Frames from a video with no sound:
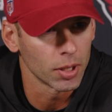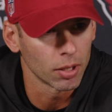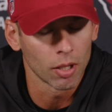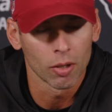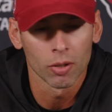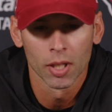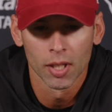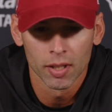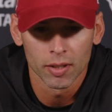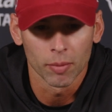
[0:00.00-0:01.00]
You know,
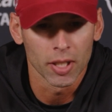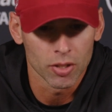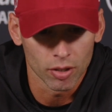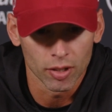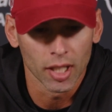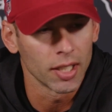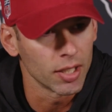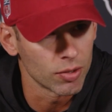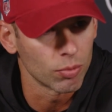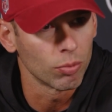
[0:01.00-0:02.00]
to make sure that
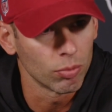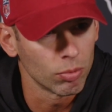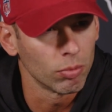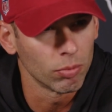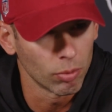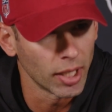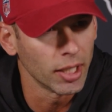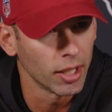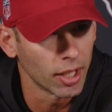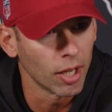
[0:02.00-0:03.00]
he's
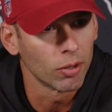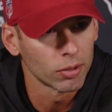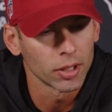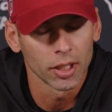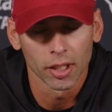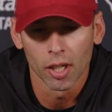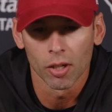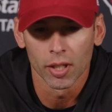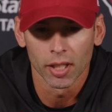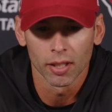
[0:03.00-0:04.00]
ready to go. You
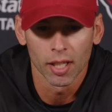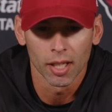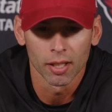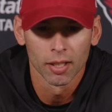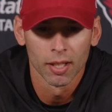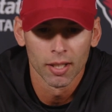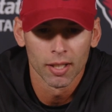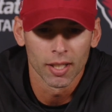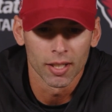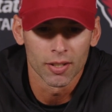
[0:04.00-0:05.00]
know, and uh,
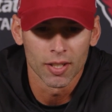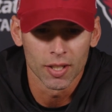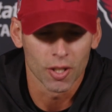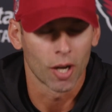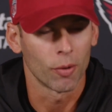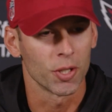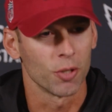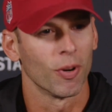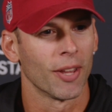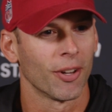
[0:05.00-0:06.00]
it's, it's always
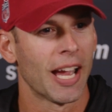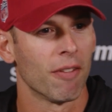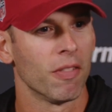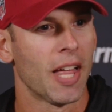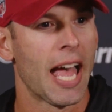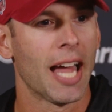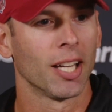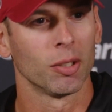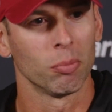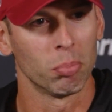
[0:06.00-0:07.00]
you'd rather have that.
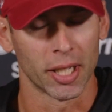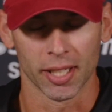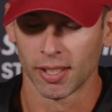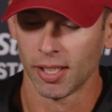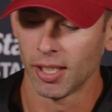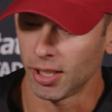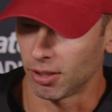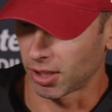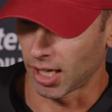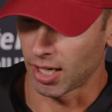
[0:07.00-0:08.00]
But you
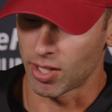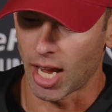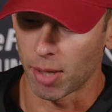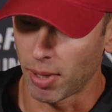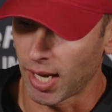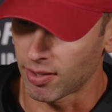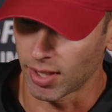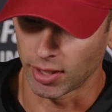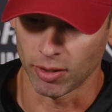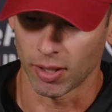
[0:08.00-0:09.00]
look at his iPad, it's
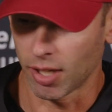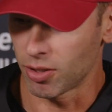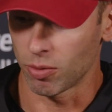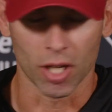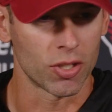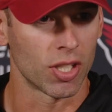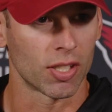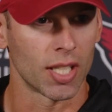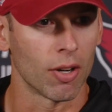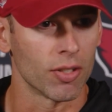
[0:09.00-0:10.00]
like, dude, how'd you watch
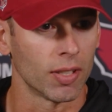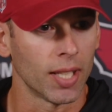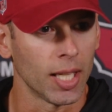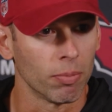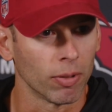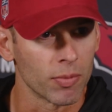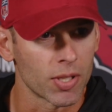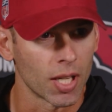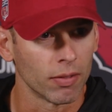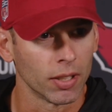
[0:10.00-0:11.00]
six hours of tape from
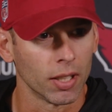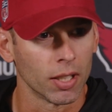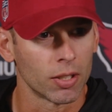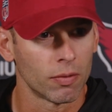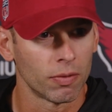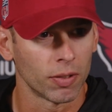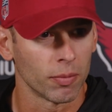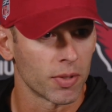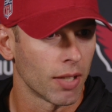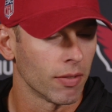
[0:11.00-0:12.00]
seven to
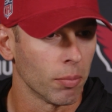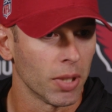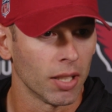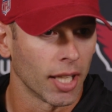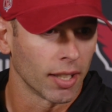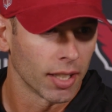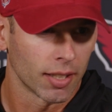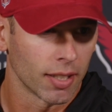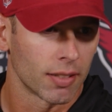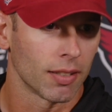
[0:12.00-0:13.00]
from seven to midnight? Like,
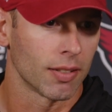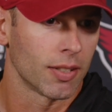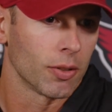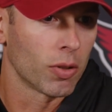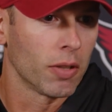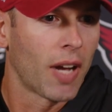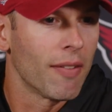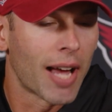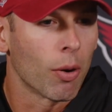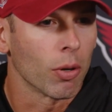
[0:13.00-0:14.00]
that's, there's only
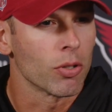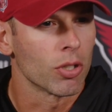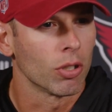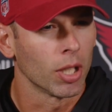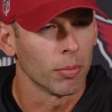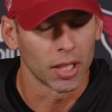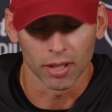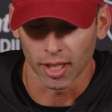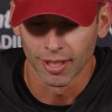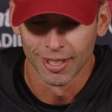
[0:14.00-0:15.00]
five hours. You know what I mean?
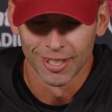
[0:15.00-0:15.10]
Like,